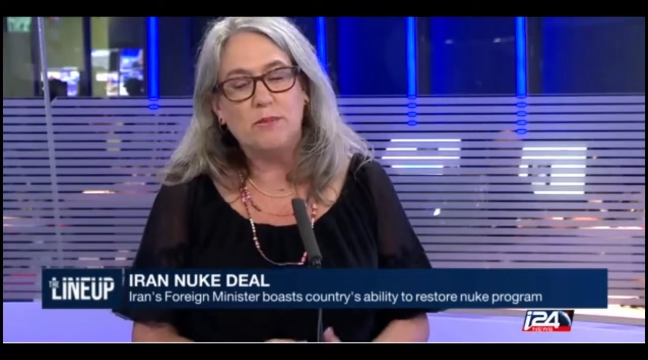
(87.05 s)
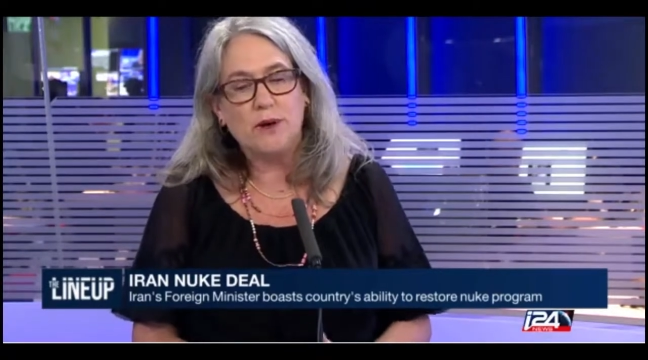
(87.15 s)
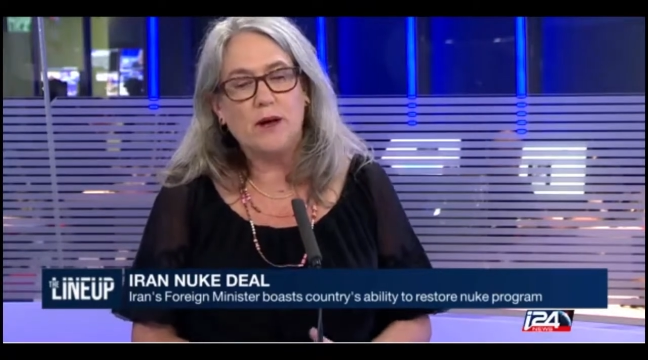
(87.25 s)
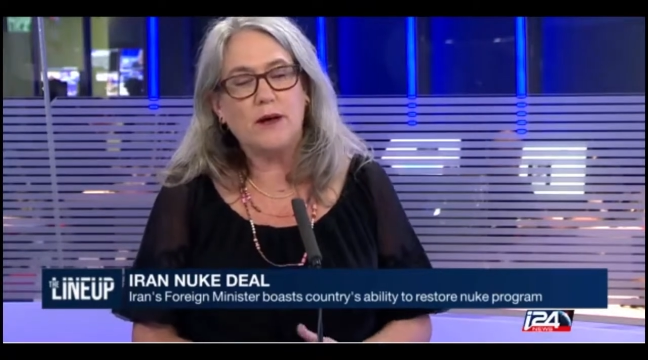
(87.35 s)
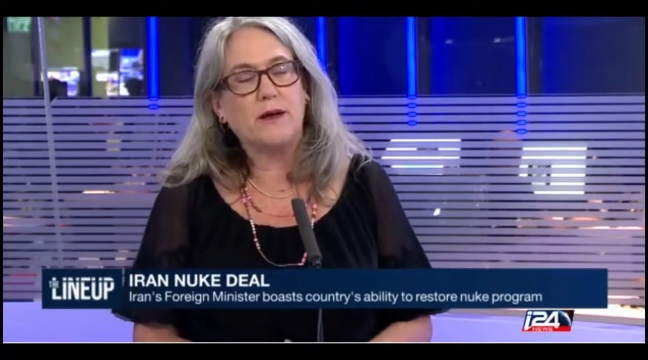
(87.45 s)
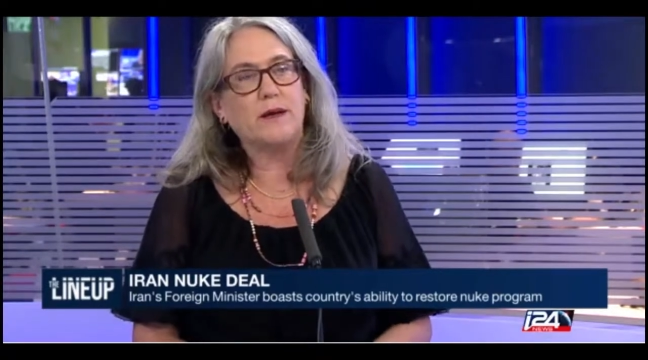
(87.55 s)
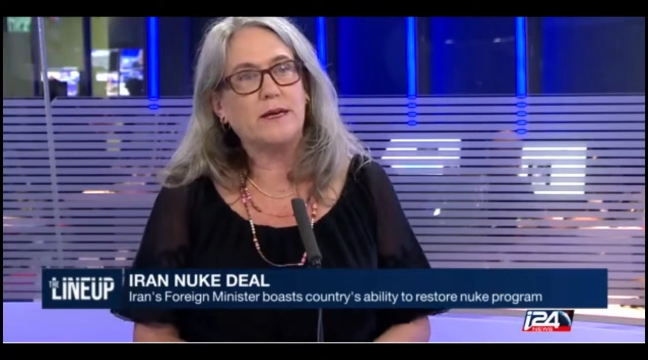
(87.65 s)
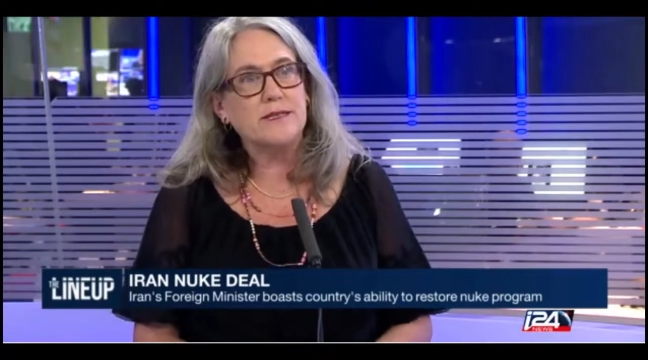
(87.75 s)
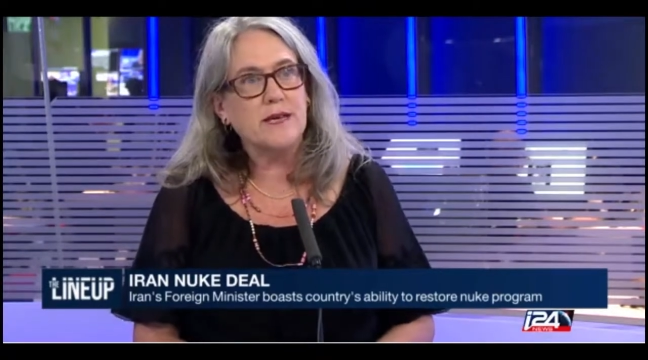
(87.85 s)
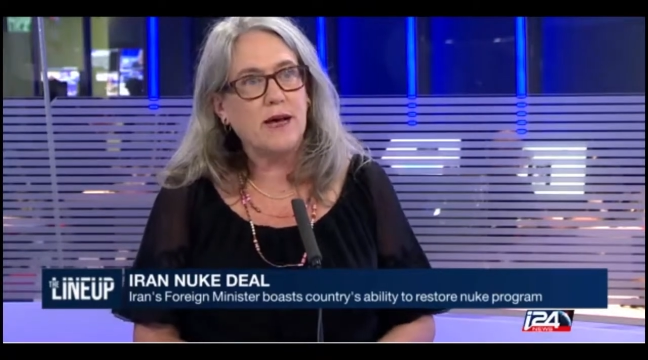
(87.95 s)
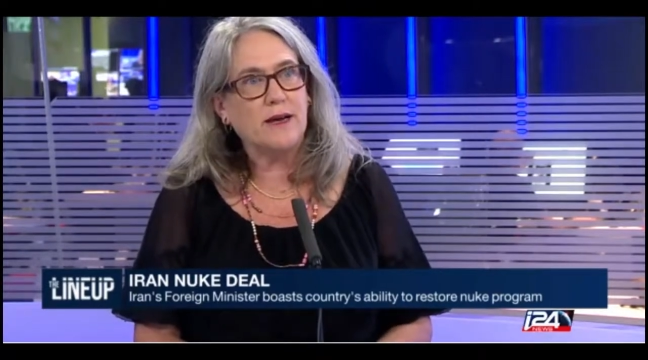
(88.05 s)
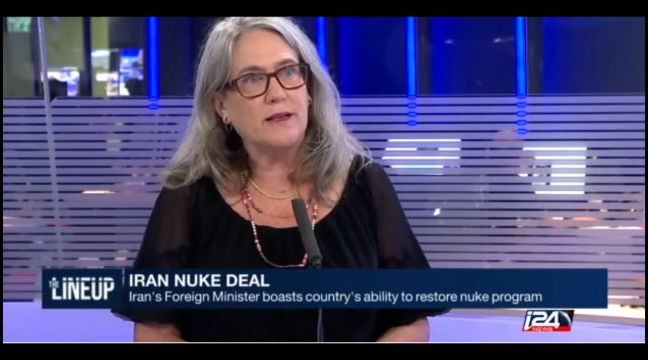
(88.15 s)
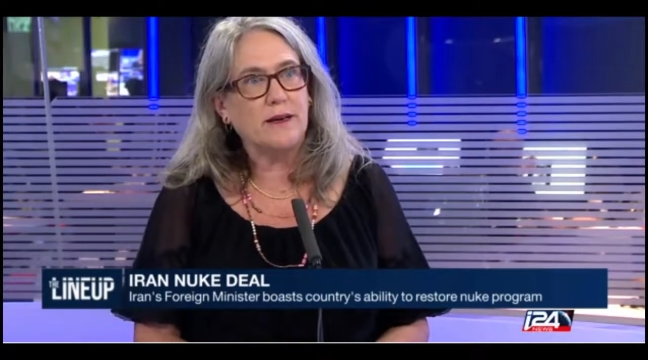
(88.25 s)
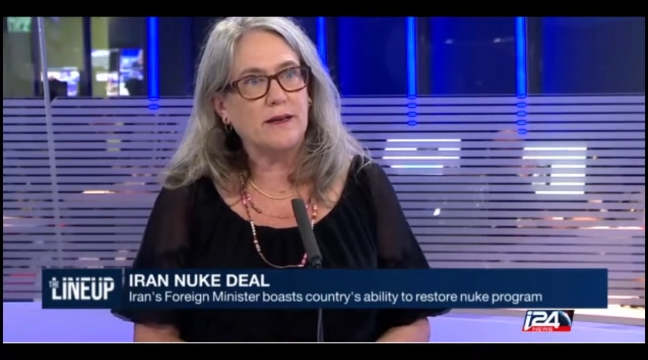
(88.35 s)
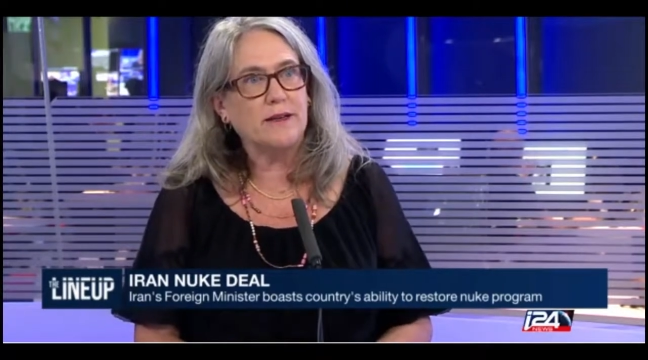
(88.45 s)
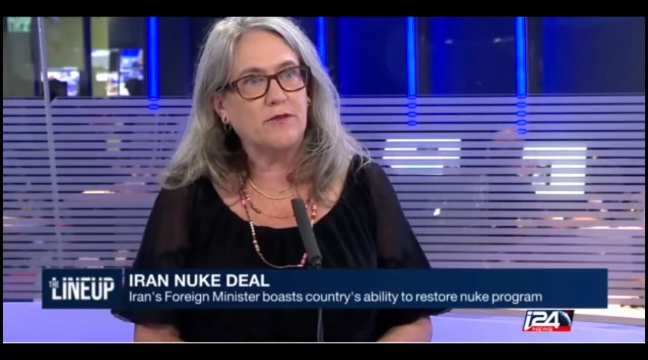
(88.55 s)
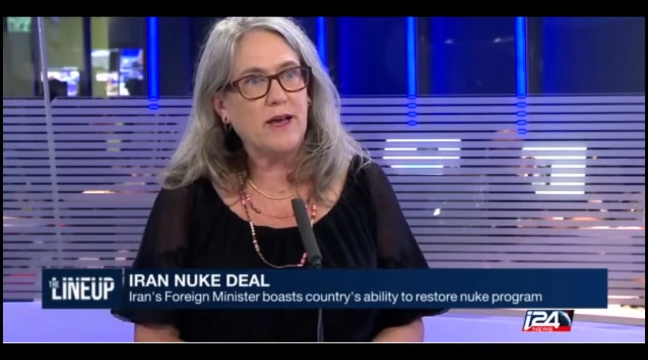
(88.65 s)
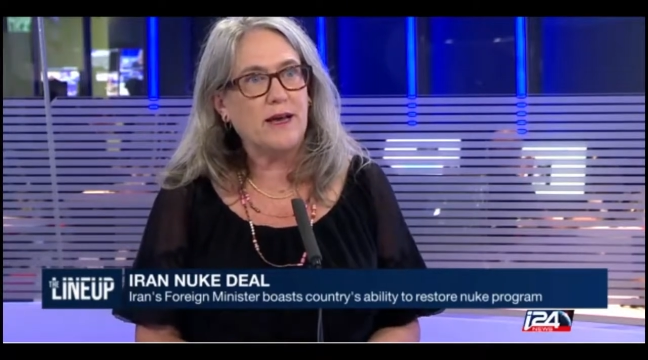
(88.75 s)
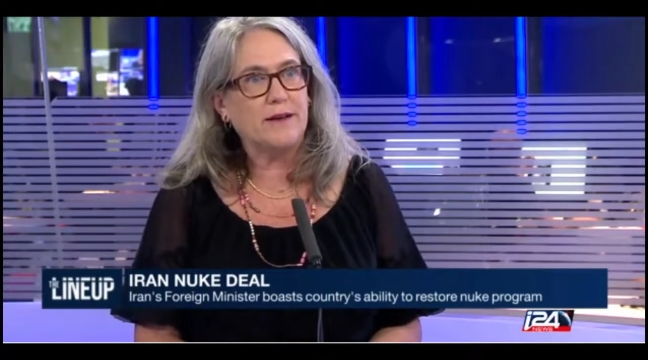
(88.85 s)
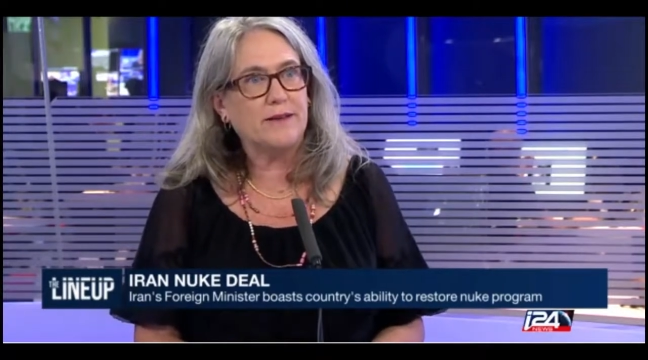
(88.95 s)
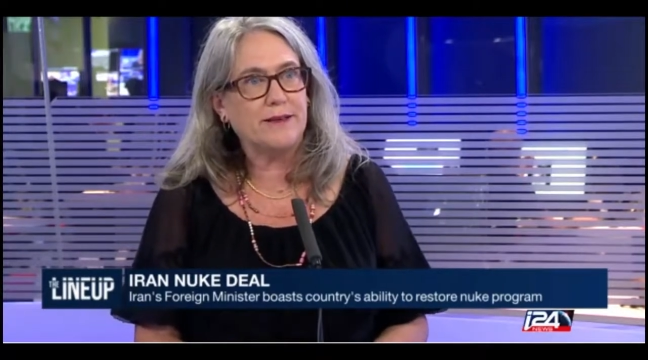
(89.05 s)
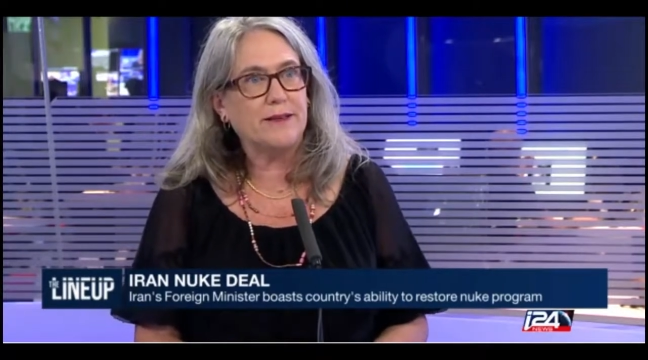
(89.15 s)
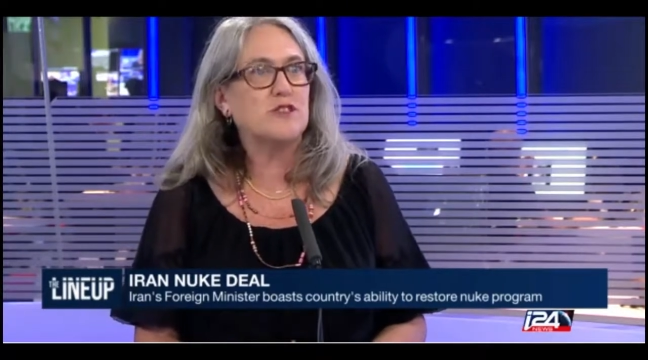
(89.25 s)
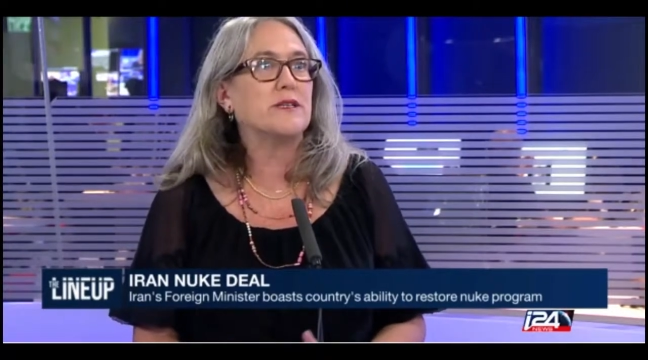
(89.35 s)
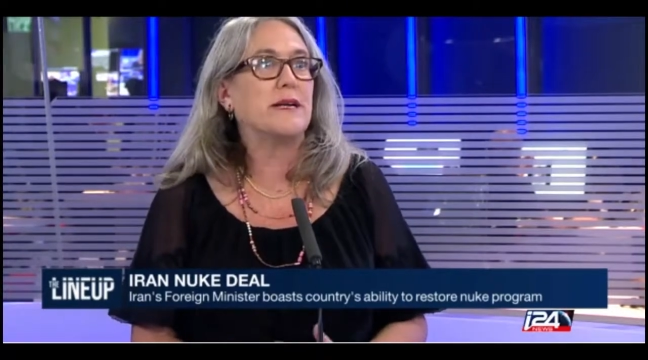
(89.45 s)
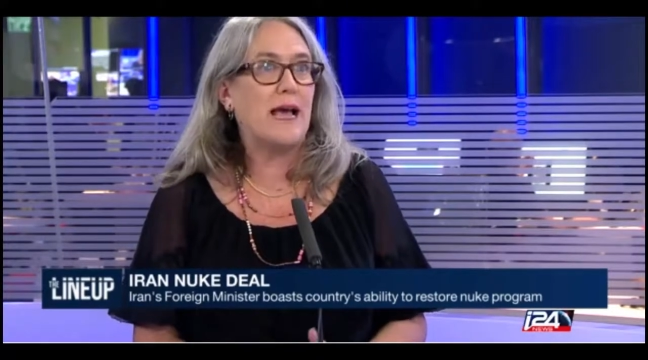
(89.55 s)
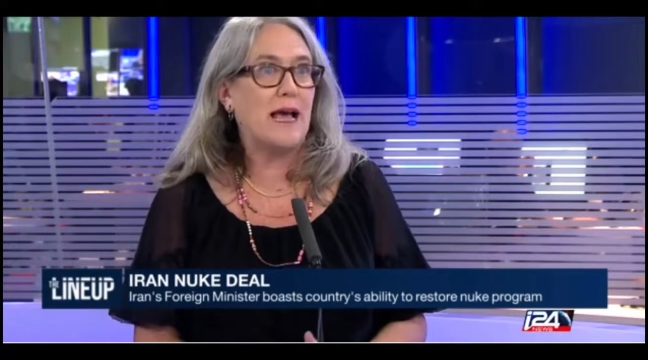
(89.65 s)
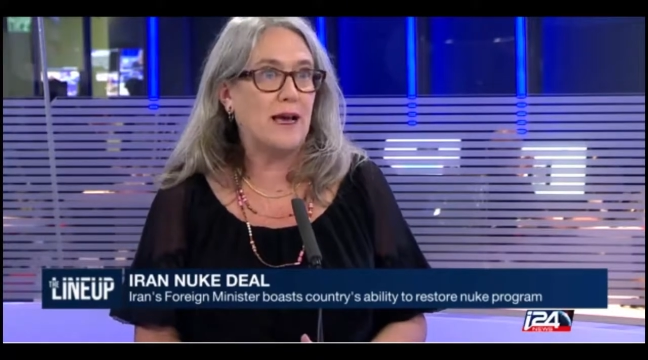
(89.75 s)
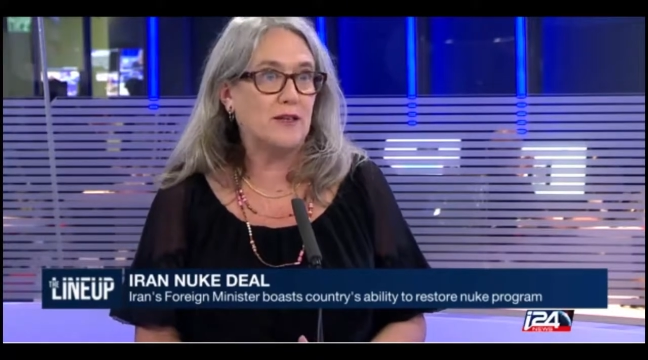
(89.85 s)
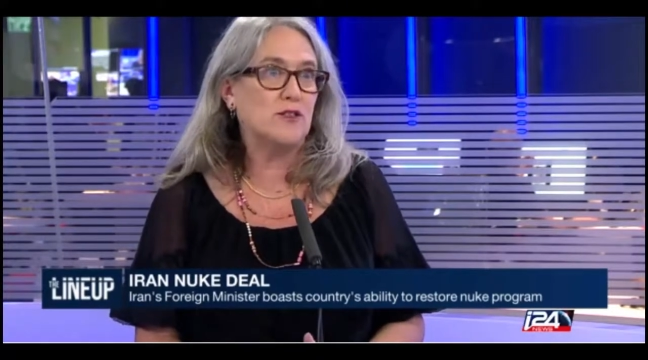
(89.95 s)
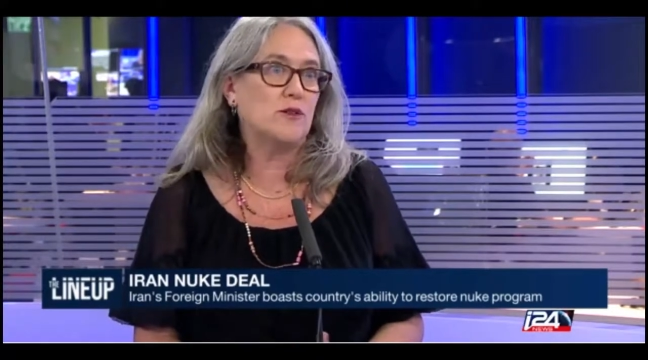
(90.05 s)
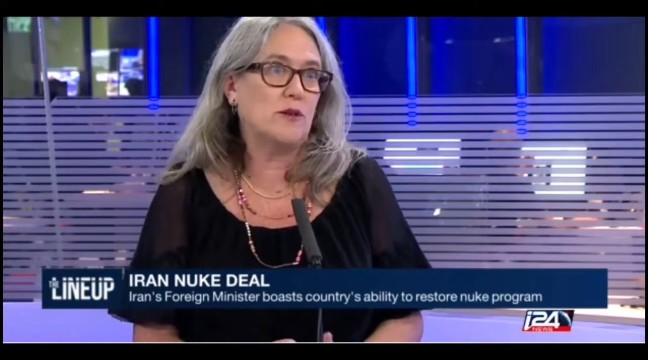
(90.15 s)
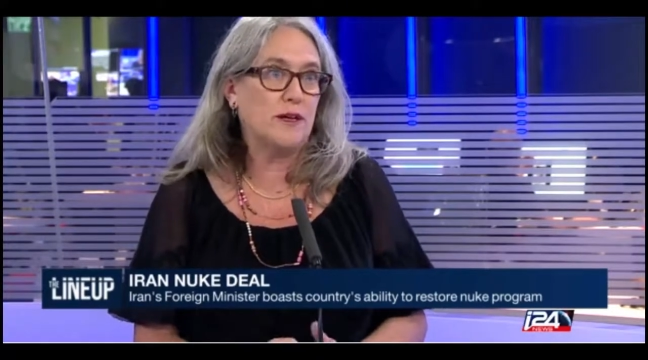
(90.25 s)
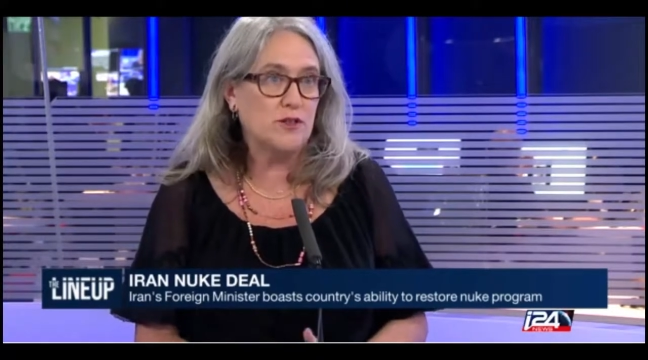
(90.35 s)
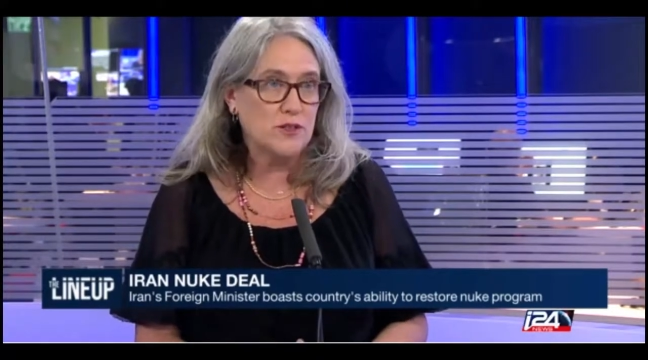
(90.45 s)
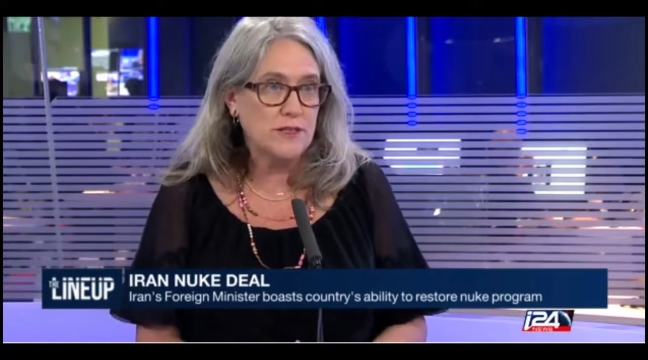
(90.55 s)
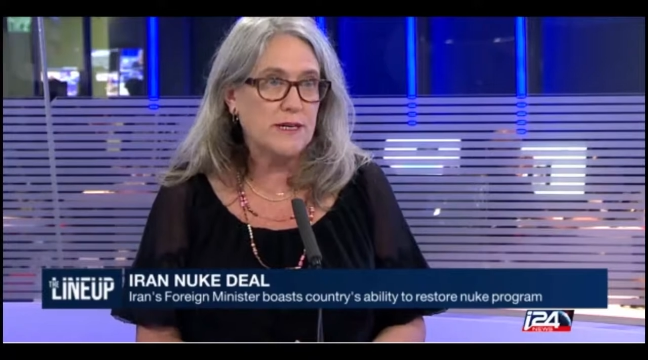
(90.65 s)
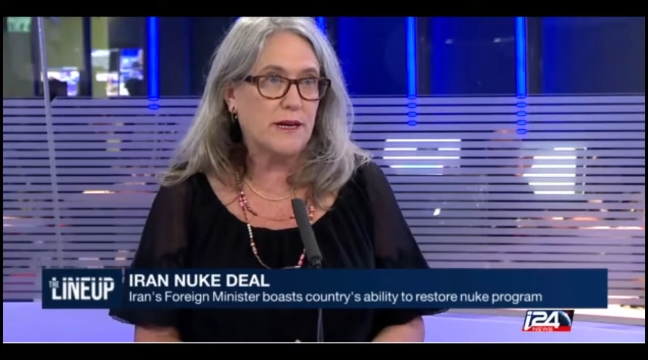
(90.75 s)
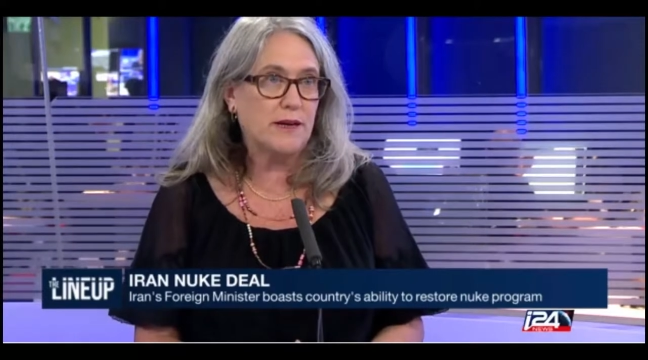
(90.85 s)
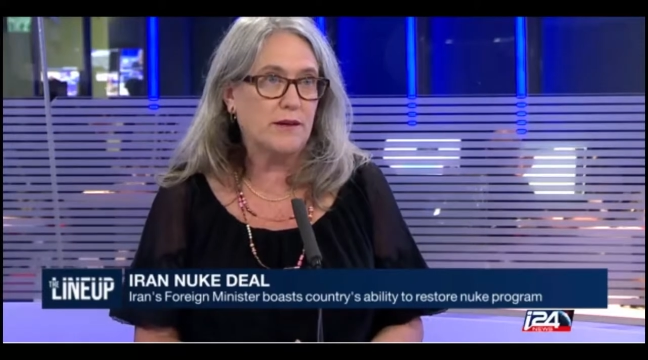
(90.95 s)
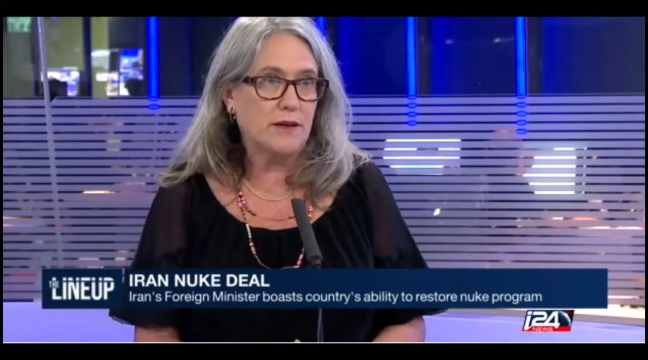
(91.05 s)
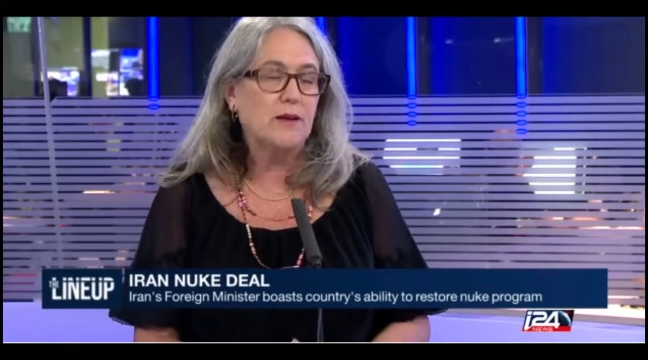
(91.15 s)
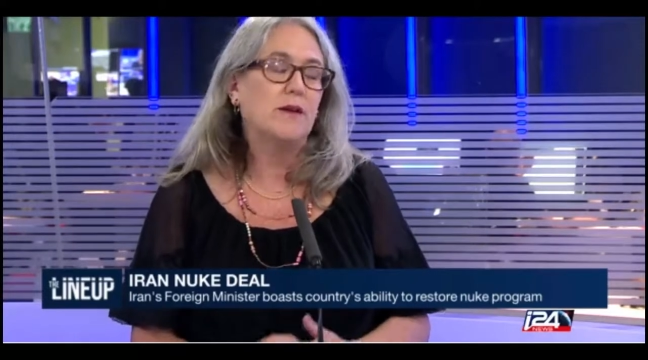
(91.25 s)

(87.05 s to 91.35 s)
but it's highlighting the fact that there's an actual understanding